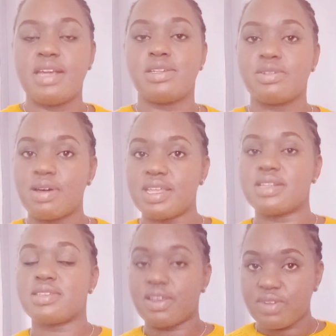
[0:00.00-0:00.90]
ensure that
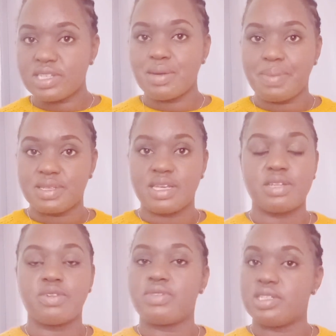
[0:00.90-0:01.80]

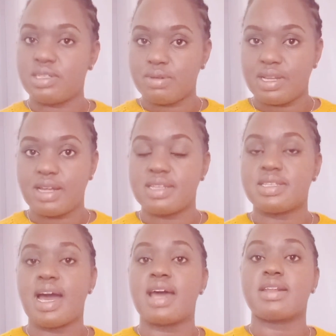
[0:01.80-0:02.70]
70% of the
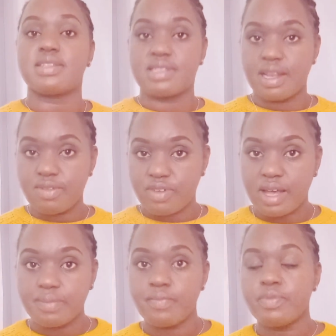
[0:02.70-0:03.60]
jewelries are
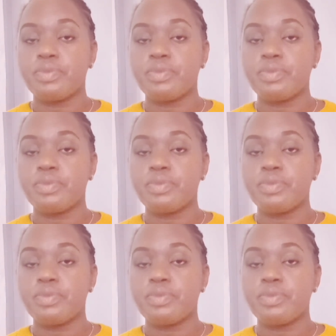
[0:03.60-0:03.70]
silver,